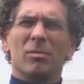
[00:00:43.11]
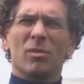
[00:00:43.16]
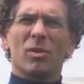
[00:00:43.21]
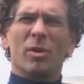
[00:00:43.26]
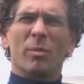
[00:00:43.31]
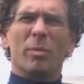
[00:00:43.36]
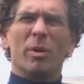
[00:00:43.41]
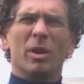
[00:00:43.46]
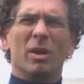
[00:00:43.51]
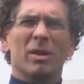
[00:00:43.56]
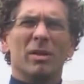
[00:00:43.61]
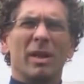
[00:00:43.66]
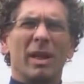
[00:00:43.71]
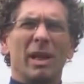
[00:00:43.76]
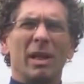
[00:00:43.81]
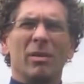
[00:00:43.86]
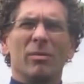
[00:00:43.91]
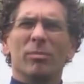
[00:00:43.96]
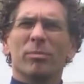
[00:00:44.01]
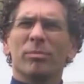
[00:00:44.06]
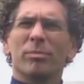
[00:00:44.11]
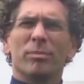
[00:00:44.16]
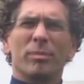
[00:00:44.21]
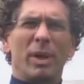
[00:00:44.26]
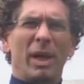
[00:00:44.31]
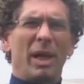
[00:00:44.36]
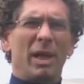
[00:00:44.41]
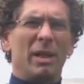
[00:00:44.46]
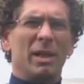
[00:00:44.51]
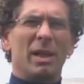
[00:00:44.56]
debilitating
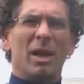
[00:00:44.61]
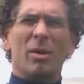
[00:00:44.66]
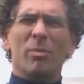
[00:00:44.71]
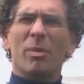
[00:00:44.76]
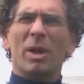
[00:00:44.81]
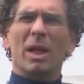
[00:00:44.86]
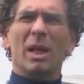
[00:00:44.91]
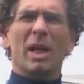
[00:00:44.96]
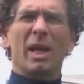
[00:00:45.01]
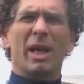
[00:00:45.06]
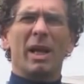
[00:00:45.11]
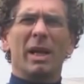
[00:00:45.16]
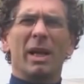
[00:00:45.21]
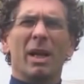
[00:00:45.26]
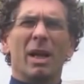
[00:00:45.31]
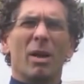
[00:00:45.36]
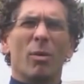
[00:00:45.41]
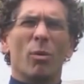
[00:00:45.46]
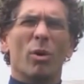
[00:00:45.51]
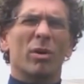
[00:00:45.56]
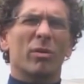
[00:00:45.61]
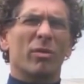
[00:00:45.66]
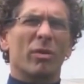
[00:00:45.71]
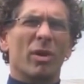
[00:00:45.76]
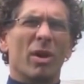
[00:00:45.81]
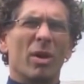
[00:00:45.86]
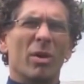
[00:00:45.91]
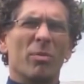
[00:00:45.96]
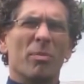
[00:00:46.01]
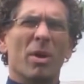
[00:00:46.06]
pain down my leg, and I worked for
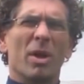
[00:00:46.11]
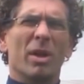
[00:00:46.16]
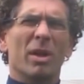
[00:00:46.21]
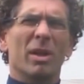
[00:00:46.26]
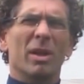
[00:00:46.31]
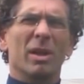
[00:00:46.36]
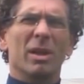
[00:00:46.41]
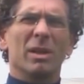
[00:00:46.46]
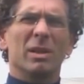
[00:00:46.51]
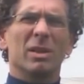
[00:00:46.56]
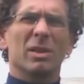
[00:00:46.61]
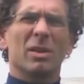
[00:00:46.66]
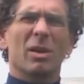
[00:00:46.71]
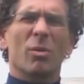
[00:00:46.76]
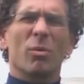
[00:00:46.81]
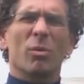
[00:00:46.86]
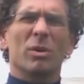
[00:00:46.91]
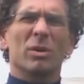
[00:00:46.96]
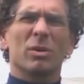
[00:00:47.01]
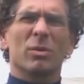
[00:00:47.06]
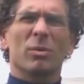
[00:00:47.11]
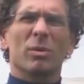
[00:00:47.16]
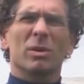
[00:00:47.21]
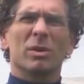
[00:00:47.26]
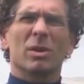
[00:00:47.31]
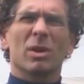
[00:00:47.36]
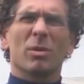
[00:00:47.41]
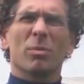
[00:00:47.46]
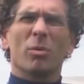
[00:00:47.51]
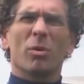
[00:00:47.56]
another month, and it just got worse and worse
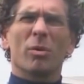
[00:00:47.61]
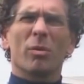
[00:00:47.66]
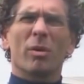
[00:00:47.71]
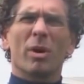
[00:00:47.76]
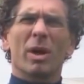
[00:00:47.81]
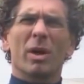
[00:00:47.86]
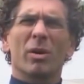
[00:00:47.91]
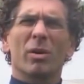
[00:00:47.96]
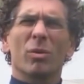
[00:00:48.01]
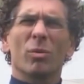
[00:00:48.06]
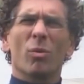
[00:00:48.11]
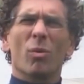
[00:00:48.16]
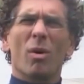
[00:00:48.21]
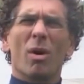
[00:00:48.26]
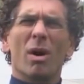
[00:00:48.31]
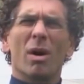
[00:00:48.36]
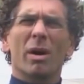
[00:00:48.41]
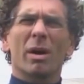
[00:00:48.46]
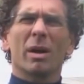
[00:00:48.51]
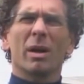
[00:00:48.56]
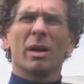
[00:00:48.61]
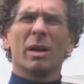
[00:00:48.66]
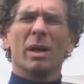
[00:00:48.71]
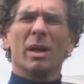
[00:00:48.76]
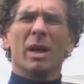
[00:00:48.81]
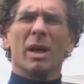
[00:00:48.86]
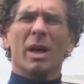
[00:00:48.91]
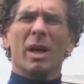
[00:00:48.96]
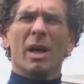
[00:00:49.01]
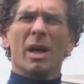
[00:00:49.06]
to the point where I couldn't walk.
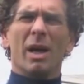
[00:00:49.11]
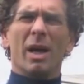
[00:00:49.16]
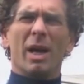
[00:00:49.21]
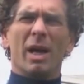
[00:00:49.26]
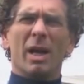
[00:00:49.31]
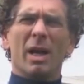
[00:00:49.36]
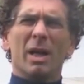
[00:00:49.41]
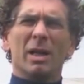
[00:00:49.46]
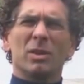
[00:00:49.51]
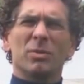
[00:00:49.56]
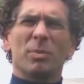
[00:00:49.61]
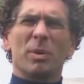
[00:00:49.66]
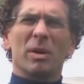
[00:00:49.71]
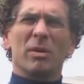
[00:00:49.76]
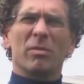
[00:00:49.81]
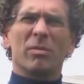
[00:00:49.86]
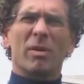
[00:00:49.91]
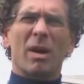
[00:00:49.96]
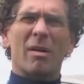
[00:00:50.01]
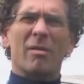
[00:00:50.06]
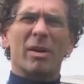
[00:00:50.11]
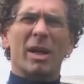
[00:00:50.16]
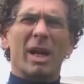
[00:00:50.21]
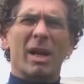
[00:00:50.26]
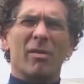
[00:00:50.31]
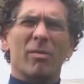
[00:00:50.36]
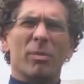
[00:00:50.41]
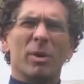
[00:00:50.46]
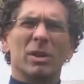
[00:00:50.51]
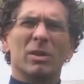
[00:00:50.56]
And I spent
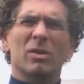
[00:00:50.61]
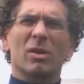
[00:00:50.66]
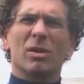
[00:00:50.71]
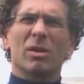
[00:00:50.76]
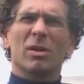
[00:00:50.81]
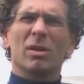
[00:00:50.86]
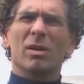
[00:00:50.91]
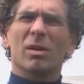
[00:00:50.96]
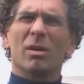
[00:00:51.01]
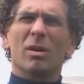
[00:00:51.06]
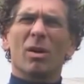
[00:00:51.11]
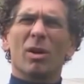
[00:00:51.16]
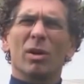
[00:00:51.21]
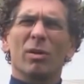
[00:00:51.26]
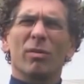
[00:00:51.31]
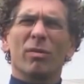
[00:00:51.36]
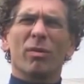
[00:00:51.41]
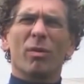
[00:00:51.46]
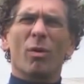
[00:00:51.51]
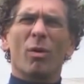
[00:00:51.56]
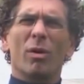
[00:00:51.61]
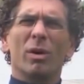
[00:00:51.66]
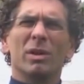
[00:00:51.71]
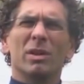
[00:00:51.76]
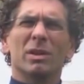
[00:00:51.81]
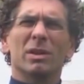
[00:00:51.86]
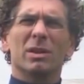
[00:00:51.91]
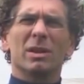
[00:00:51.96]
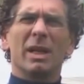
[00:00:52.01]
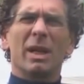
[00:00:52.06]
5.5 months on the floor,
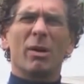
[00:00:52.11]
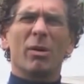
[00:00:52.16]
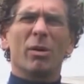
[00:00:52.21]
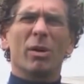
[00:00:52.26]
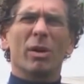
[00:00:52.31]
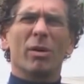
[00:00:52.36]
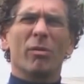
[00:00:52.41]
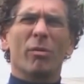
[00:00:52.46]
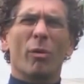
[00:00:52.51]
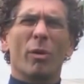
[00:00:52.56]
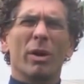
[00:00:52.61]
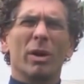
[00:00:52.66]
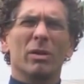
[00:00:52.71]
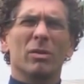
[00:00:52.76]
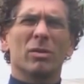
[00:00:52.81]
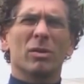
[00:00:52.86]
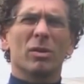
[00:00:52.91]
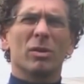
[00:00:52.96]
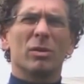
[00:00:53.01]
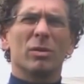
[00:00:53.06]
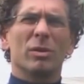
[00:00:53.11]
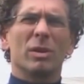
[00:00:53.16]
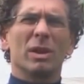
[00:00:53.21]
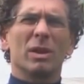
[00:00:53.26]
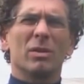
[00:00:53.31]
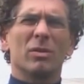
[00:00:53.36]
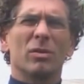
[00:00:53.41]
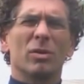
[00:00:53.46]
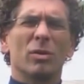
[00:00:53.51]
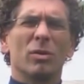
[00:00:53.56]
just narrowly avoiding surgery,
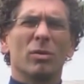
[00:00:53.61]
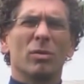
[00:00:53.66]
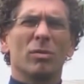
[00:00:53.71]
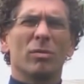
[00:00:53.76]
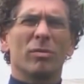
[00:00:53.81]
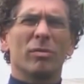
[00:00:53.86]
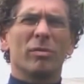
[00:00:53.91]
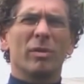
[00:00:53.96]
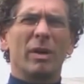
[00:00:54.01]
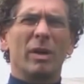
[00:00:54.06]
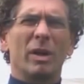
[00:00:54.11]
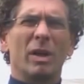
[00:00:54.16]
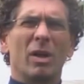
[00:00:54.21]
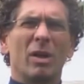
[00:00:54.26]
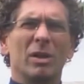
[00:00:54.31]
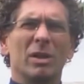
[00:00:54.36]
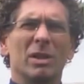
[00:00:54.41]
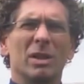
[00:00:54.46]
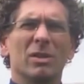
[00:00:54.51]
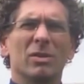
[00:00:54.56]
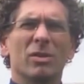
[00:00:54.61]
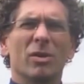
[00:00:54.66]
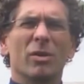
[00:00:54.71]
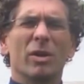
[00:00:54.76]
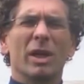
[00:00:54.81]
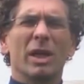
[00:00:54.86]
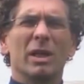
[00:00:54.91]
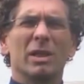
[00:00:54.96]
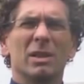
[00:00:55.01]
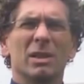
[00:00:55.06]
two very large disc
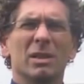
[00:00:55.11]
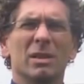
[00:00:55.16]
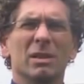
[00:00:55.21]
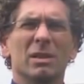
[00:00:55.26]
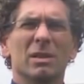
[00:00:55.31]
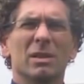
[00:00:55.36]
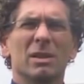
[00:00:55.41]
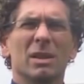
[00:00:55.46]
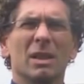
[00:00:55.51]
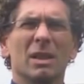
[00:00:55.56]
herniations.